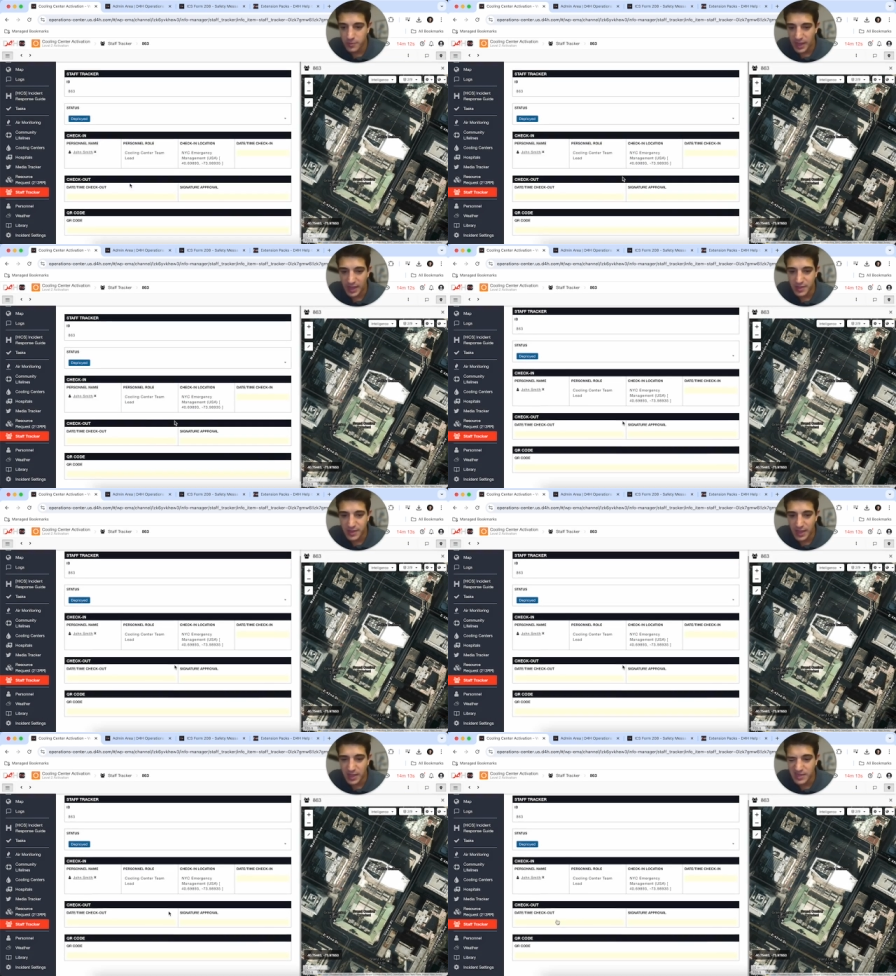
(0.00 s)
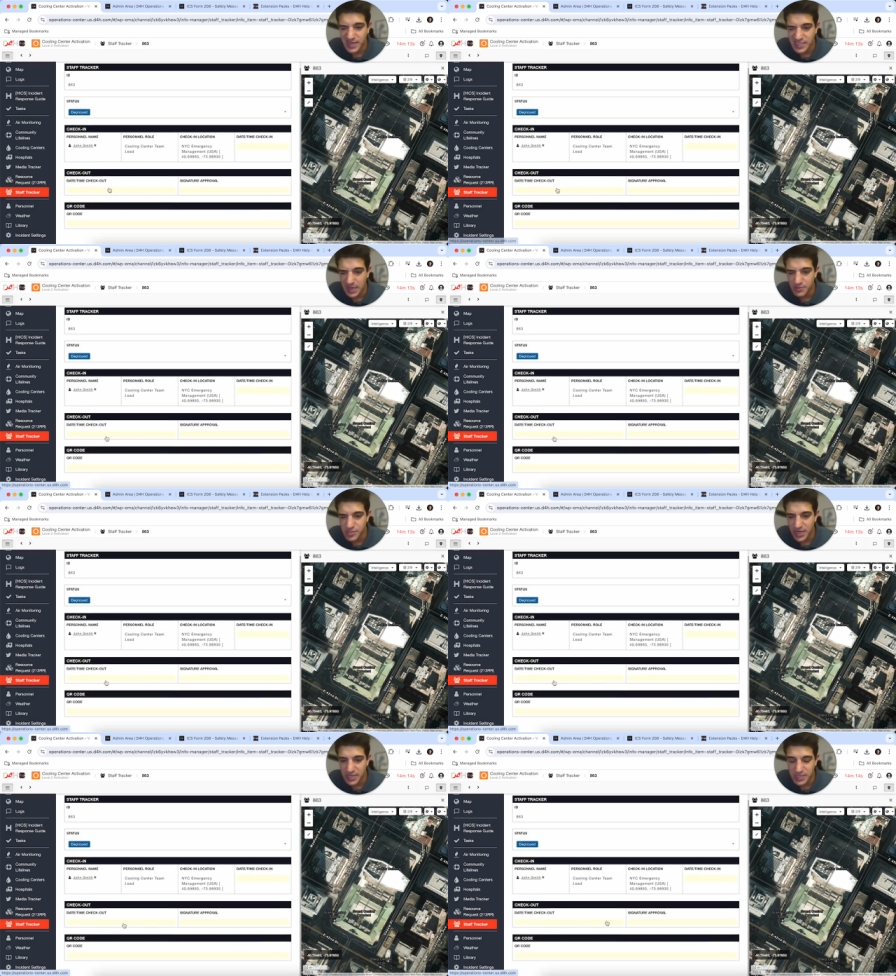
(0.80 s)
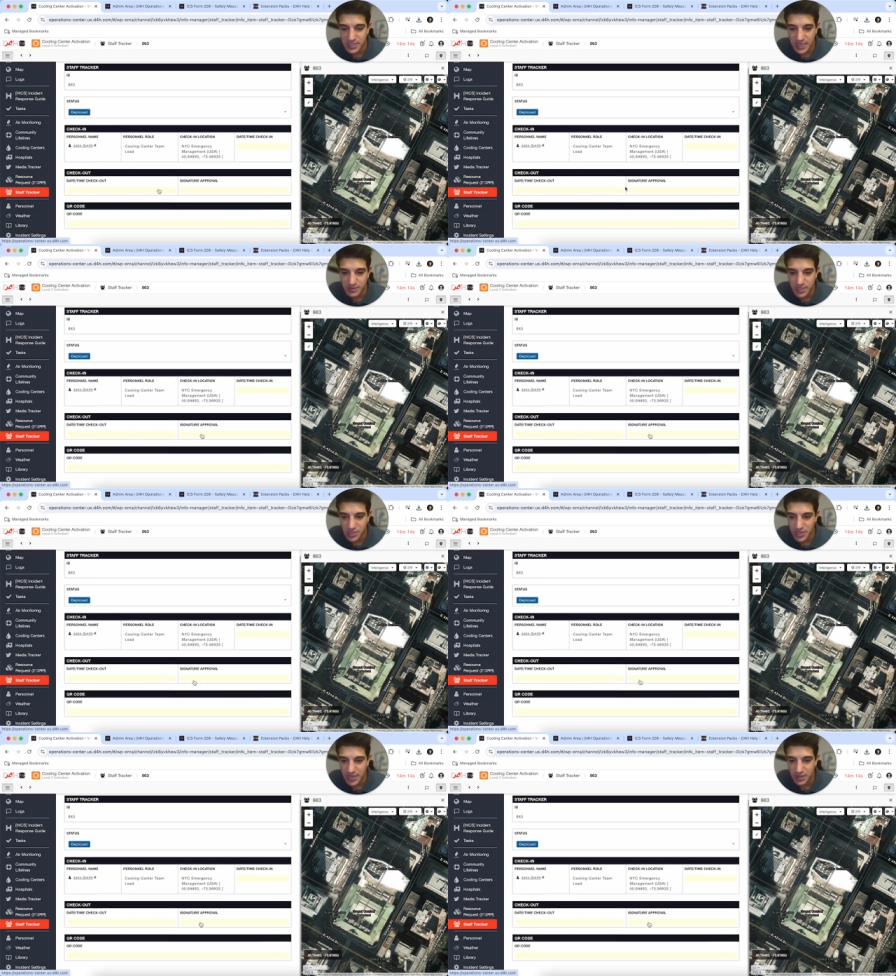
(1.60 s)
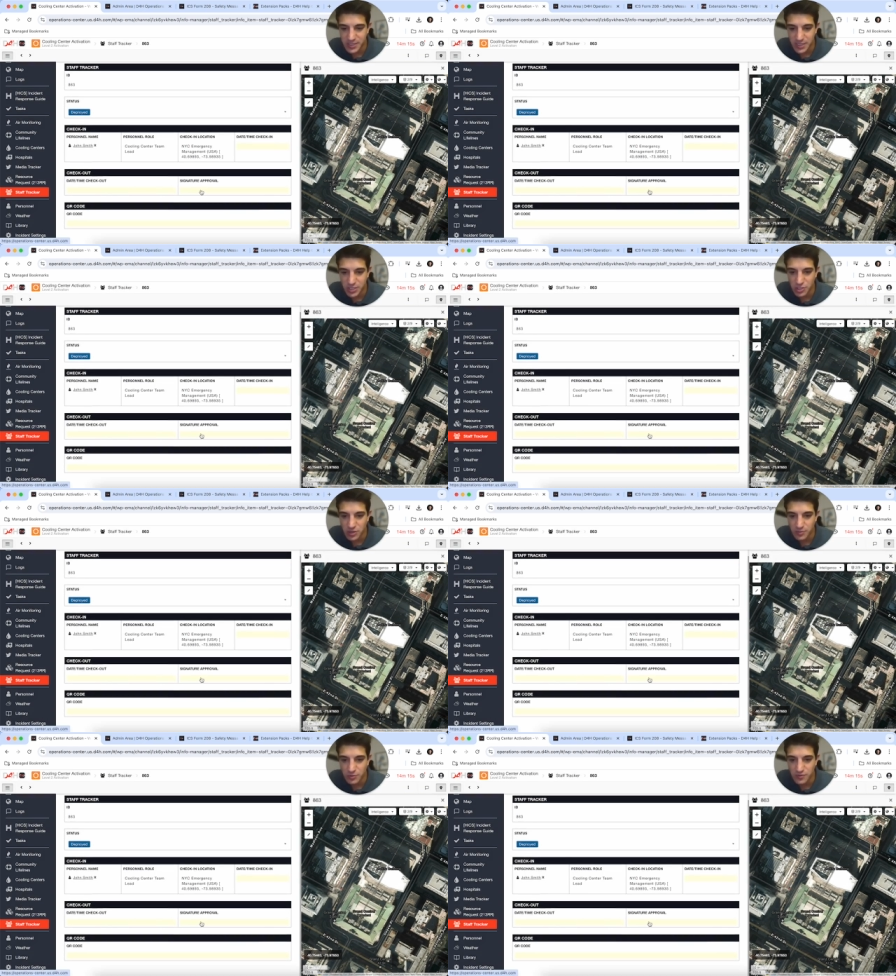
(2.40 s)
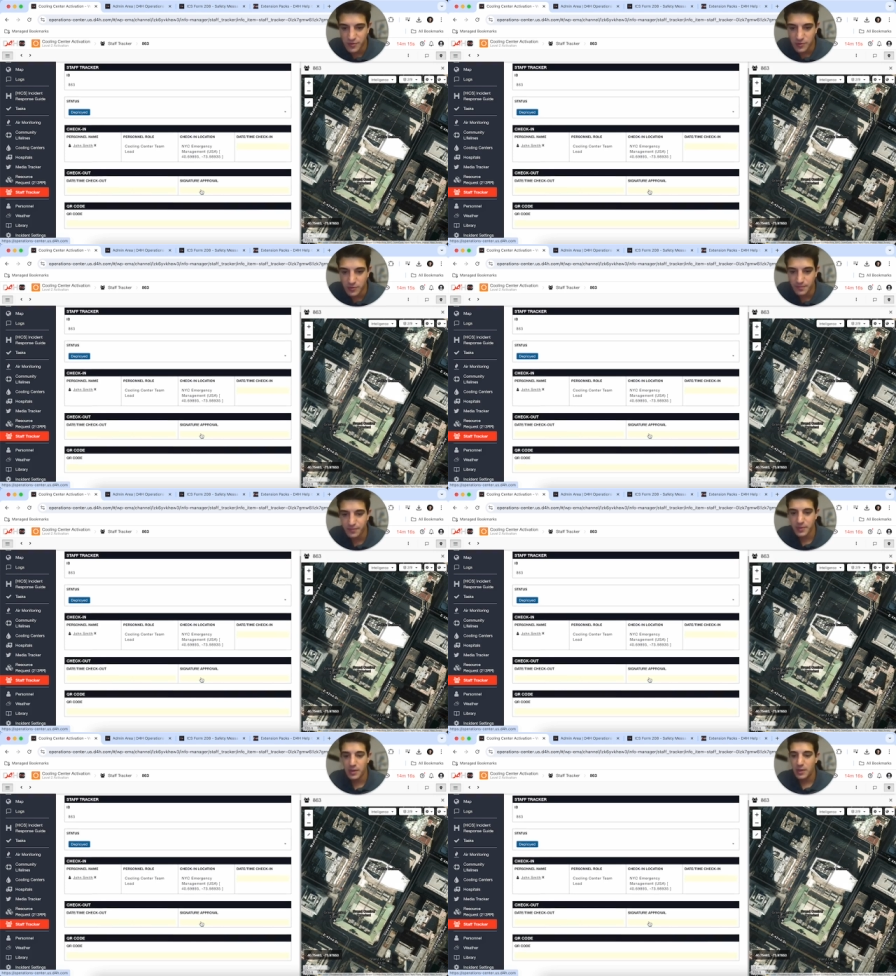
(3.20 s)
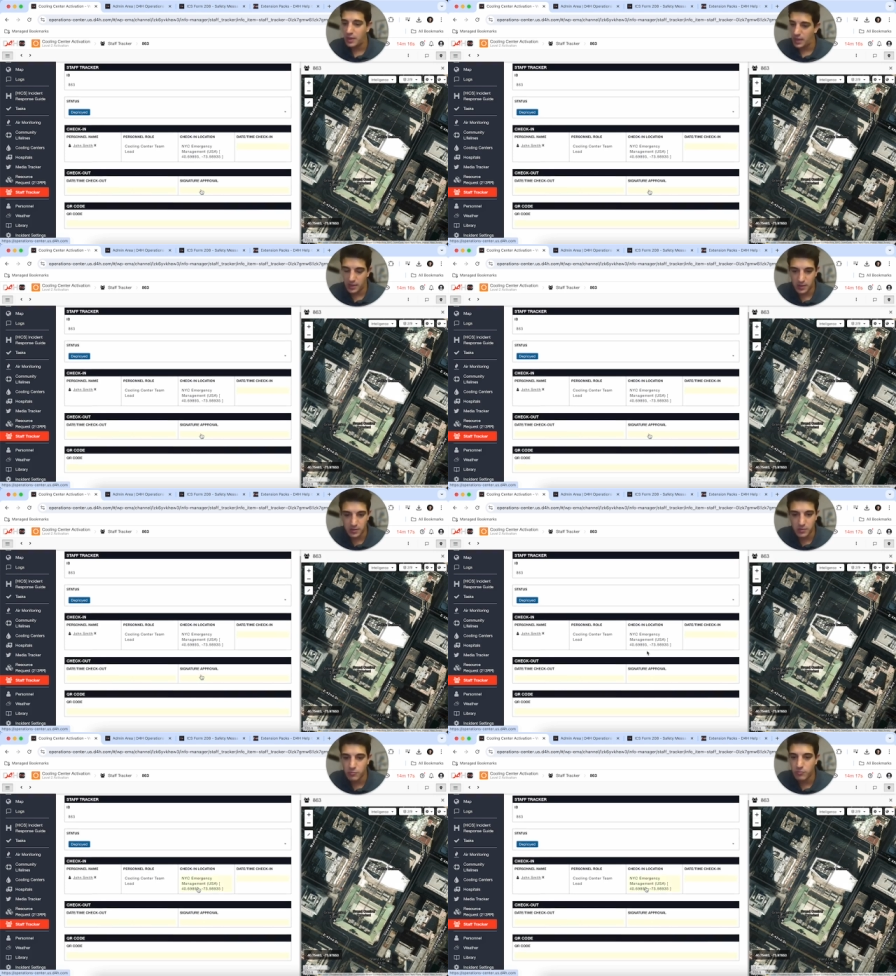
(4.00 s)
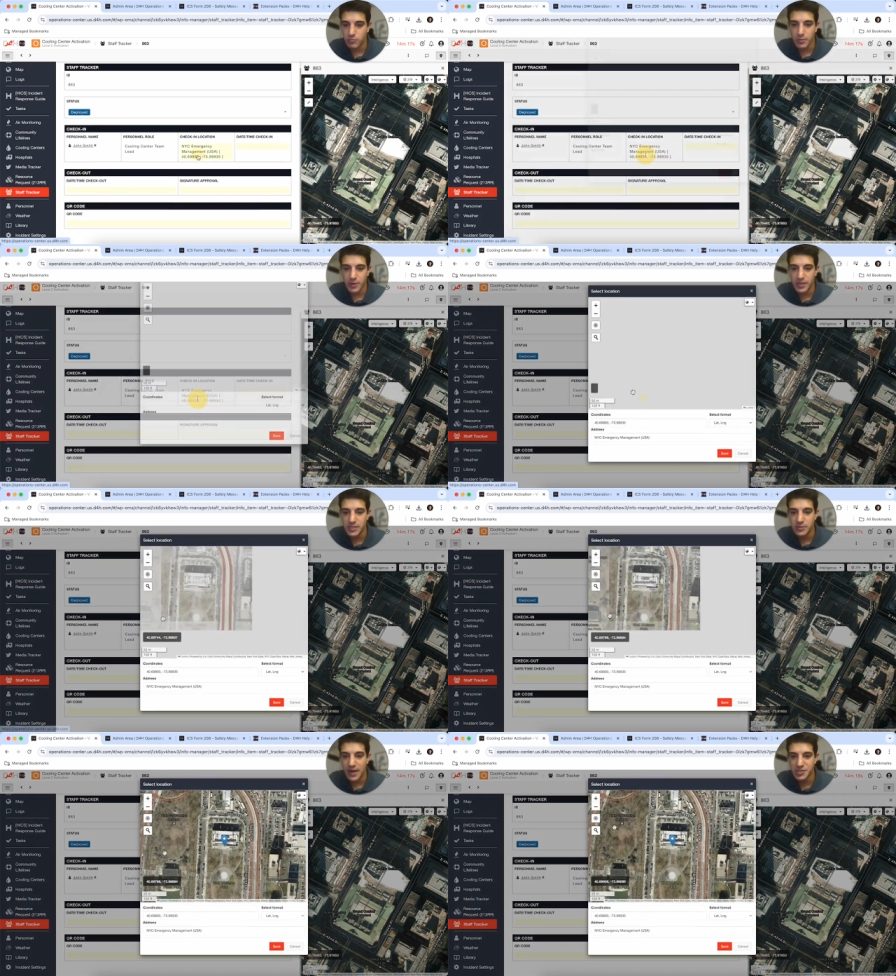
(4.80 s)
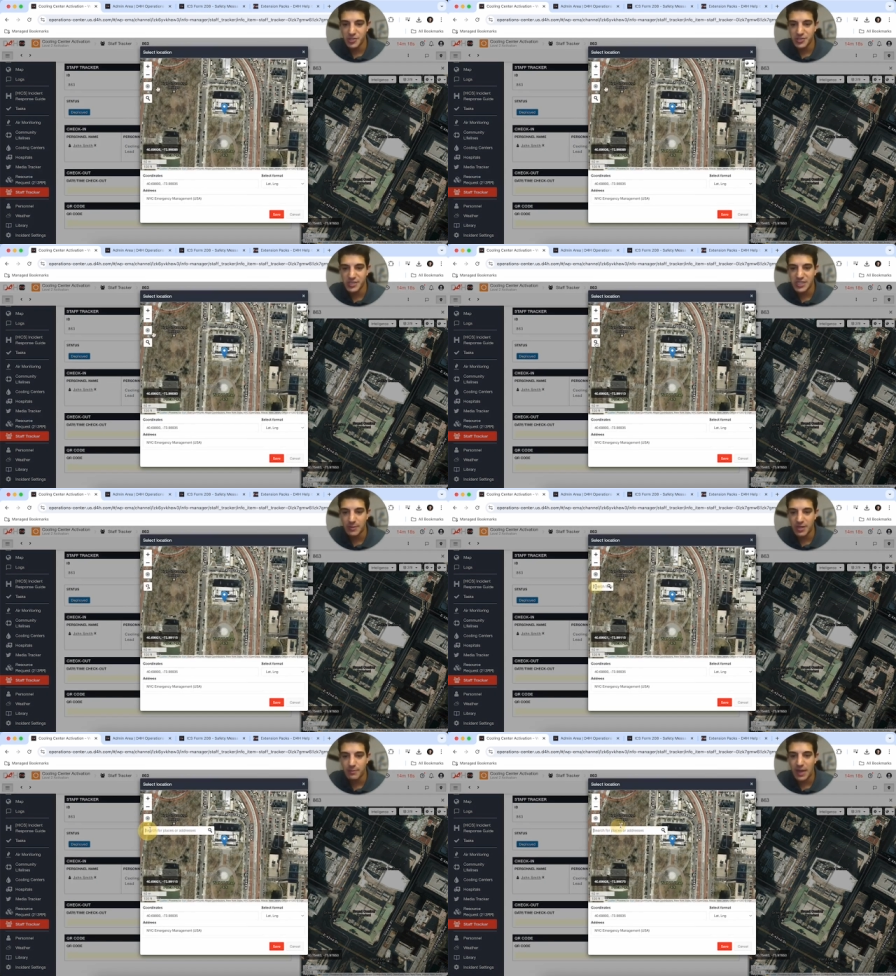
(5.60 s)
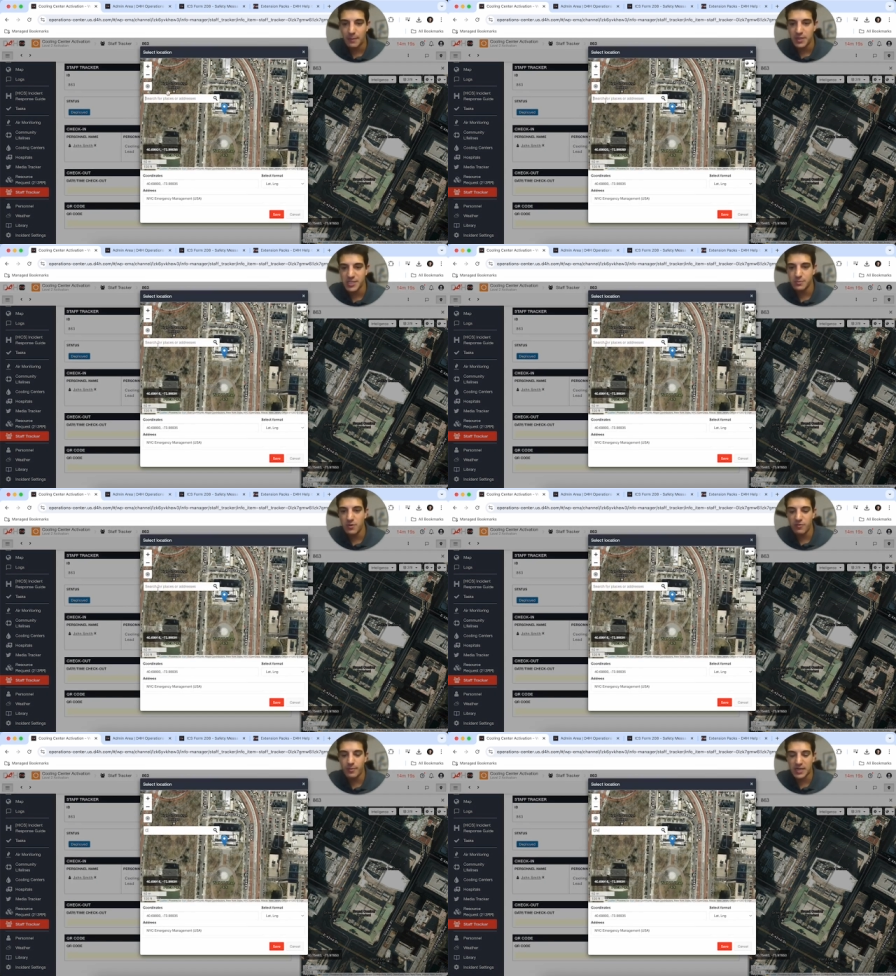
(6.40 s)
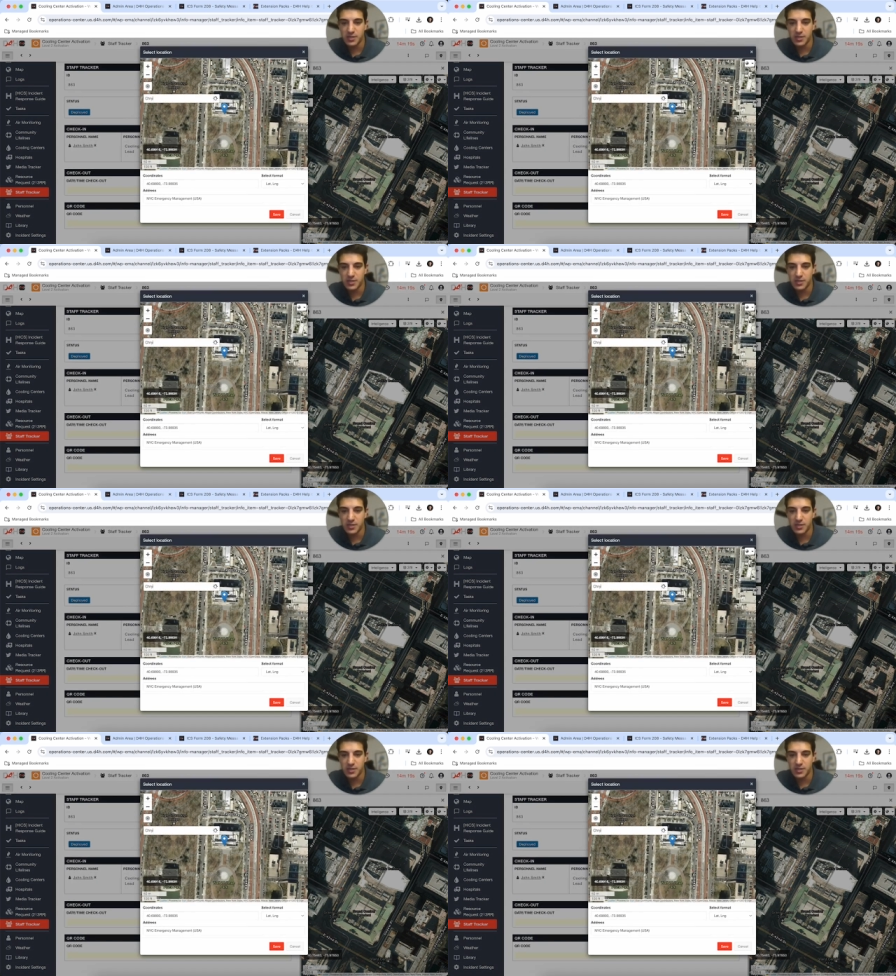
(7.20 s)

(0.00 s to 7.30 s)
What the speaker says: and then date time checked in, date time check out, signature approval. And what we're going to do actually just to see him on the map, let's move him back to the